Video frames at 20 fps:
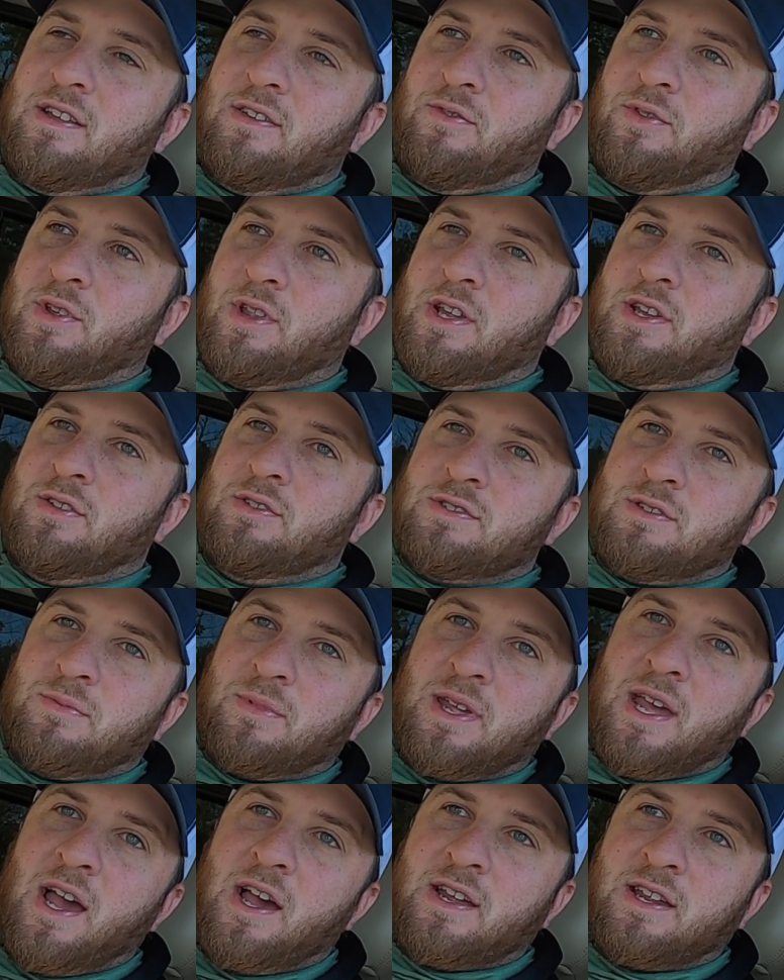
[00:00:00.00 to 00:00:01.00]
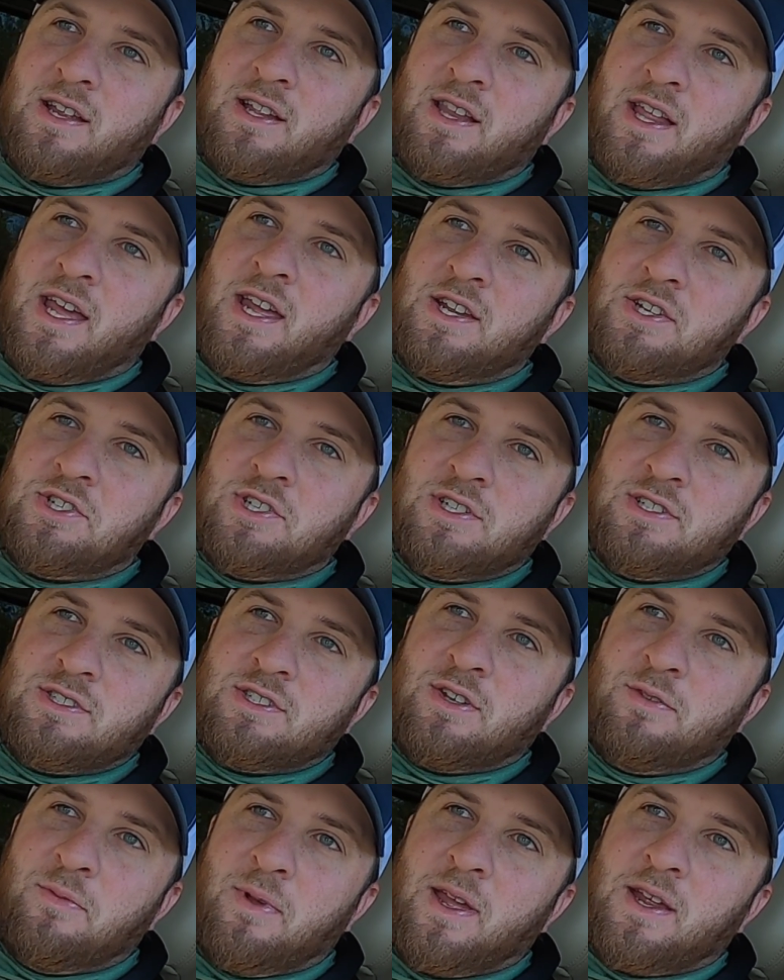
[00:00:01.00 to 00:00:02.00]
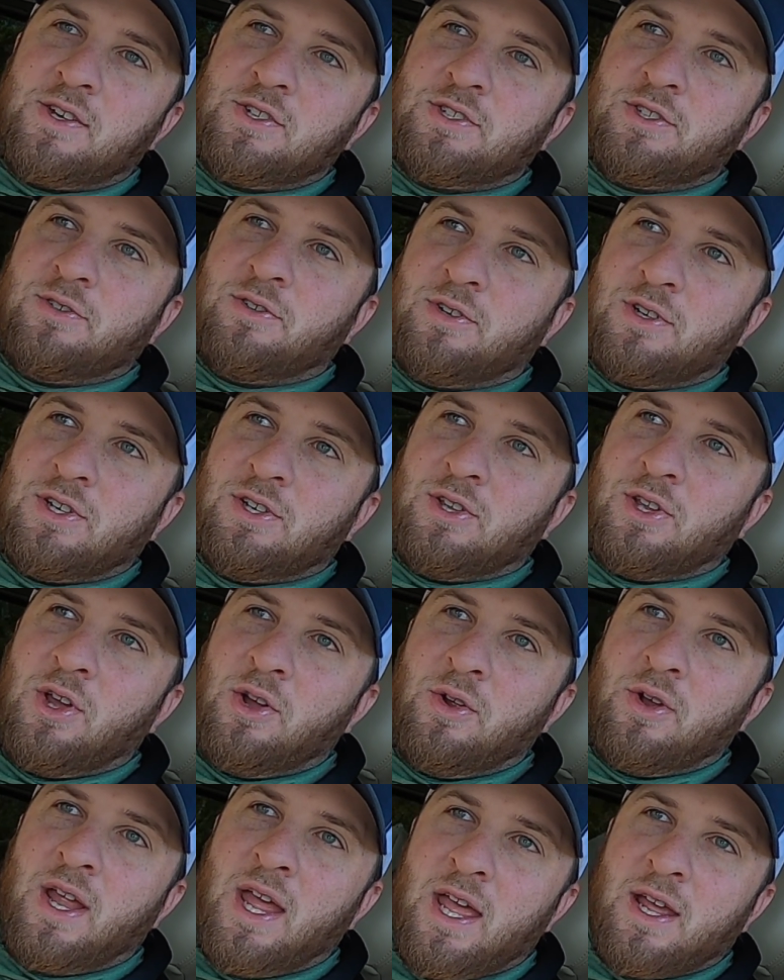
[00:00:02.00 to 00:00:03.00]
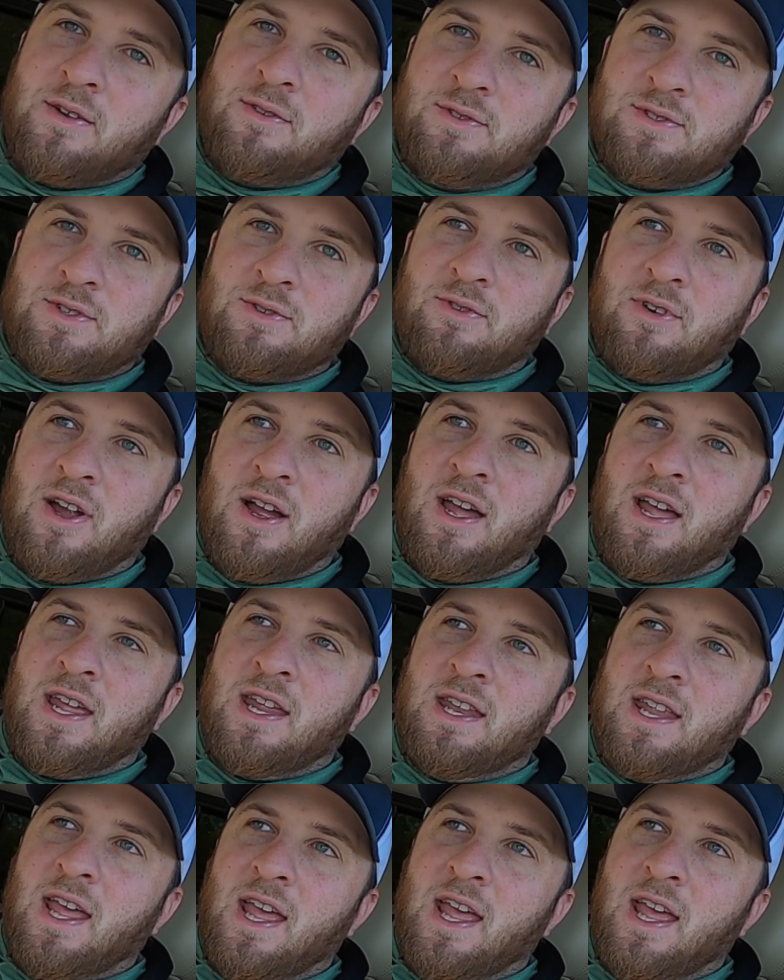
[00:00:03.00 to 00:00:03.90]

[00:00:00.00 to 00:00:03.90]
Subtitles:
really do some calculations to make sure load angles are right,